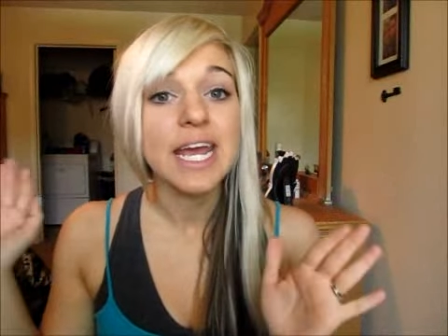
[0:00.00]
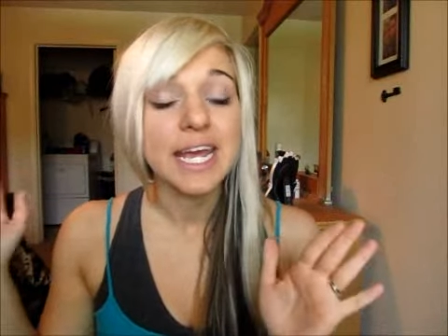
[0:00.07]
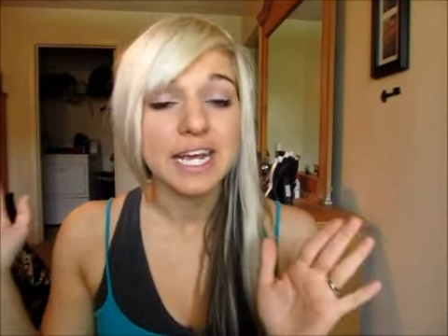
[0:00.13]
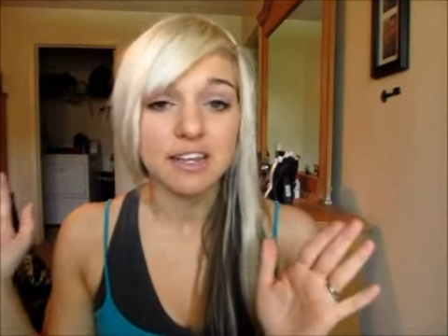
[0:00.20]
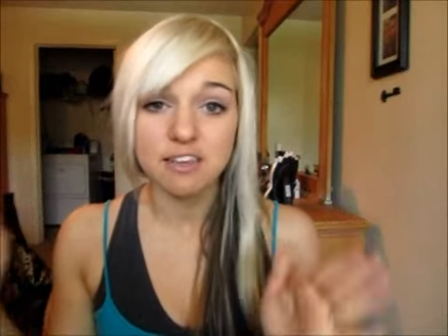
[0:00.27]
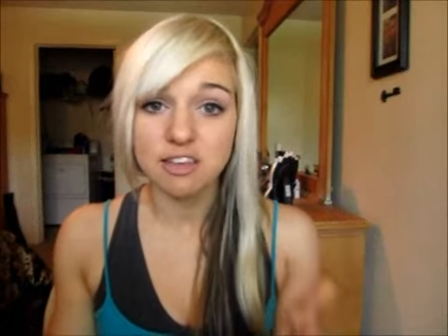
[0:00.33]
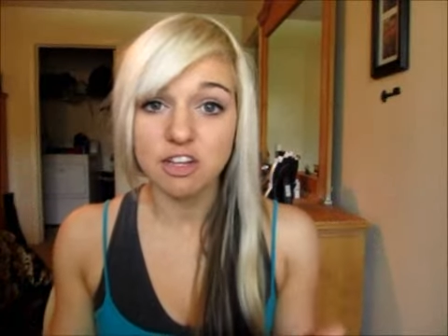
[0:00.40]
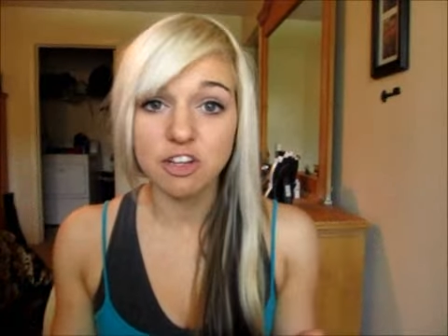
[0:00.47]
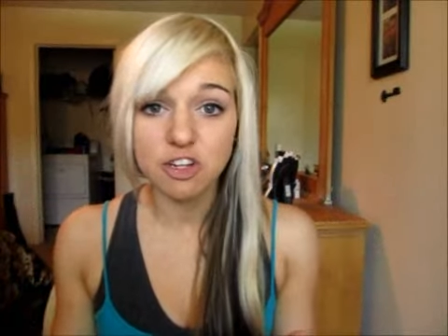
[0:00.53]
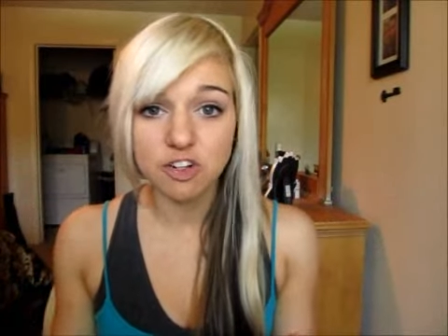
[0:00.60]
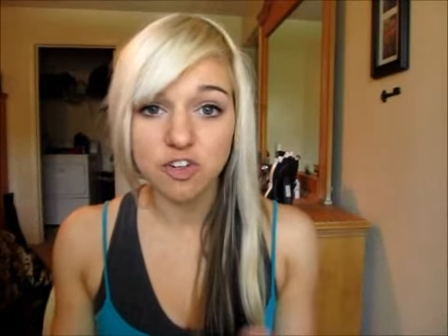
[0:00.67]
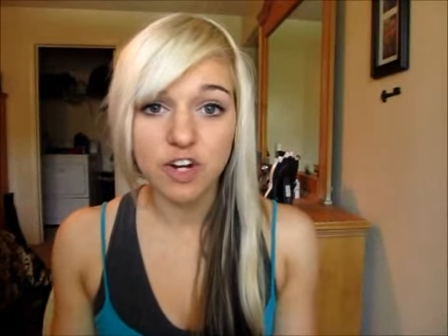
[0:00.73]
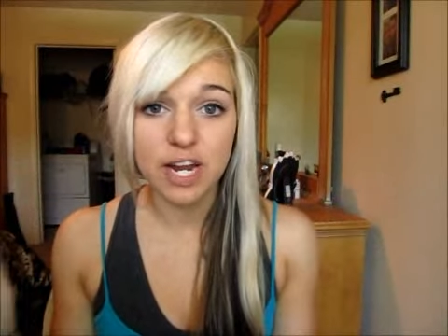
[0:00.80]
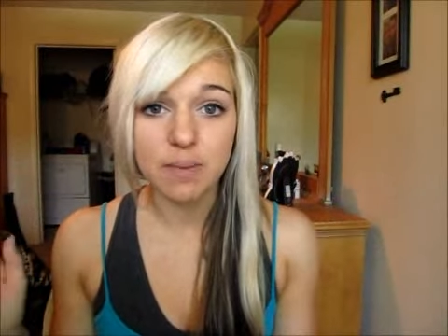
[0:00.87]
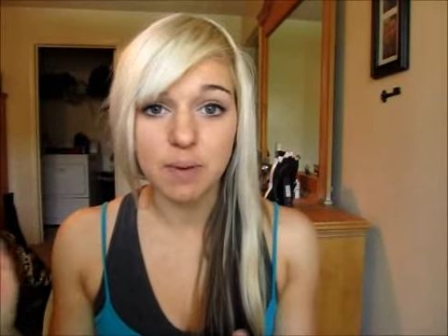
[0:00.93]
it still
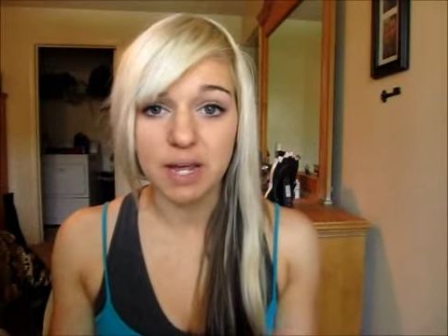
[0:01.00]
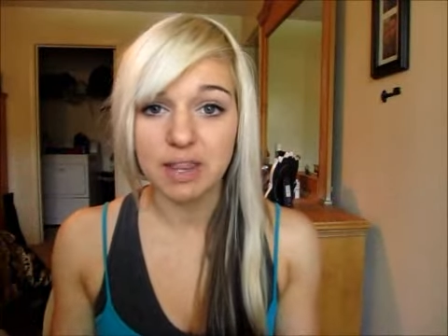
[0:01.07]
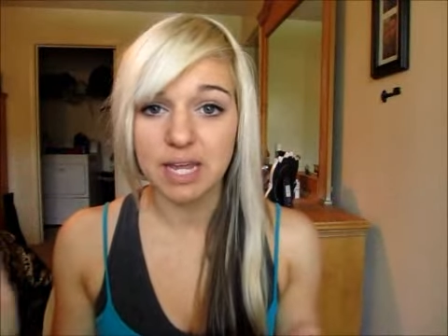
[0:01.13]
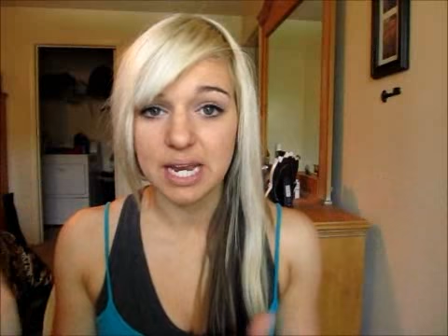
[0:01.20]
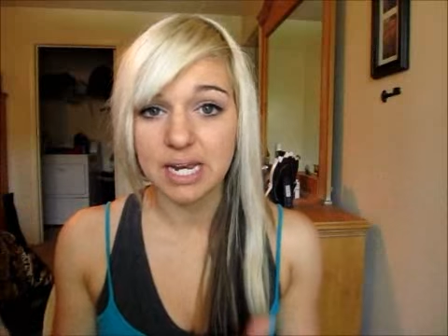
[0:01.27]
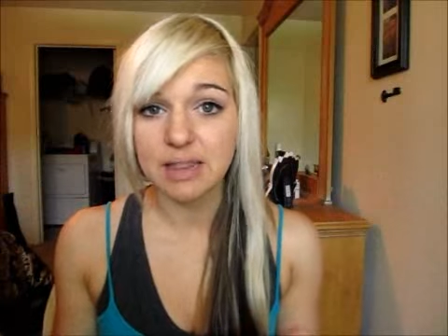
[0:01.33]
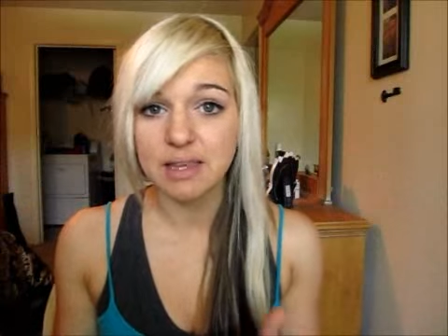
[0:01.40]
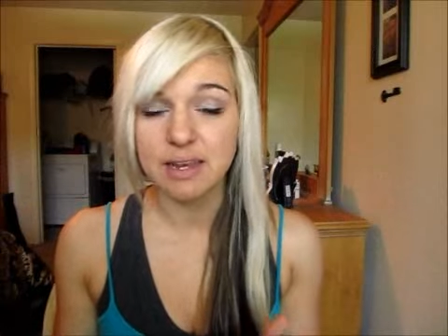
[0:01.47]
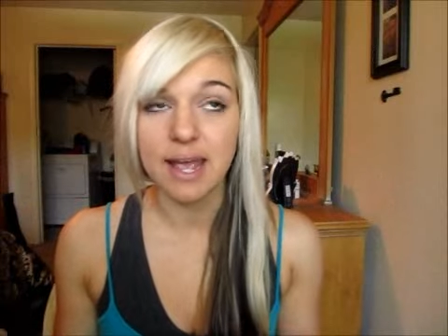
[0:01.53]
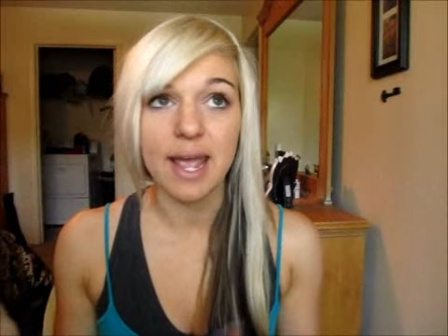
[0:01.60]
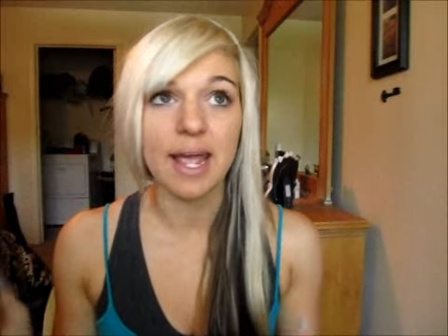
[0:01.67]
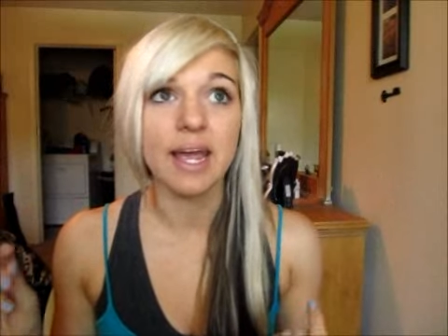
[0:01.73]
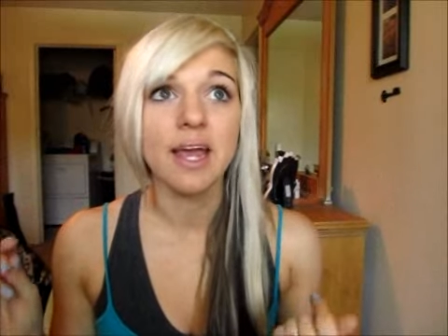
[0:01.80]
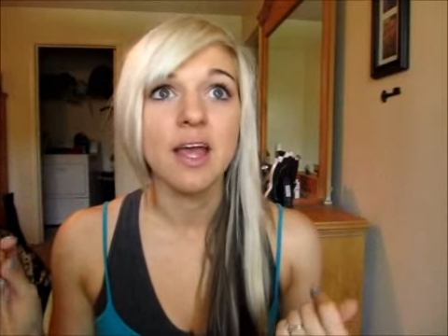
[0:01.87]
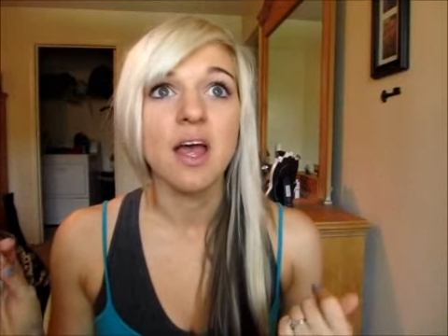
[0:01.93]
looked great by the end of the
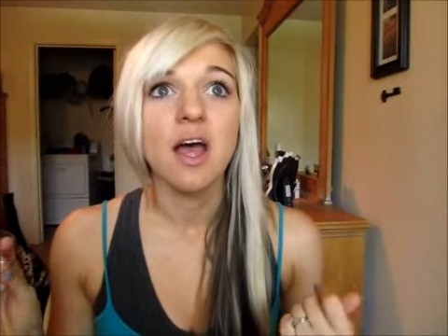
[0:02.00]
day.